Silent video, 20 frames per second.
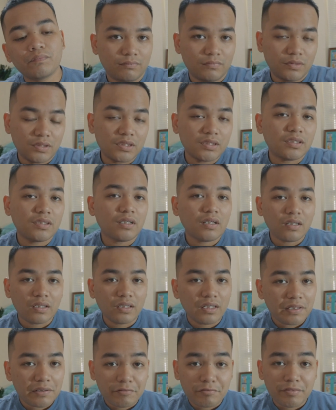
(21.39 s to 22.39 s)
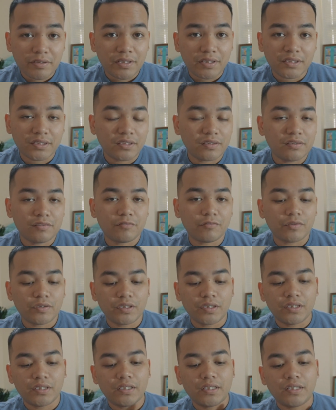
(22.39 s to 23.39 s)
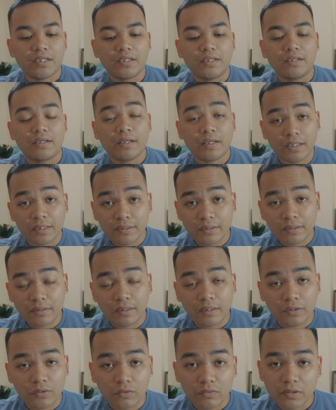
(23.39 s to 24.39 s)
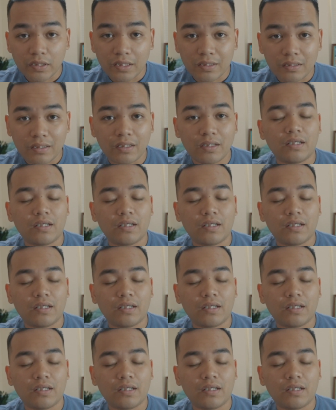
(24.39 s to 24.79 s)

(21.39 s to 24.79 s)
does not allow FedEx delivery, and I did not know that.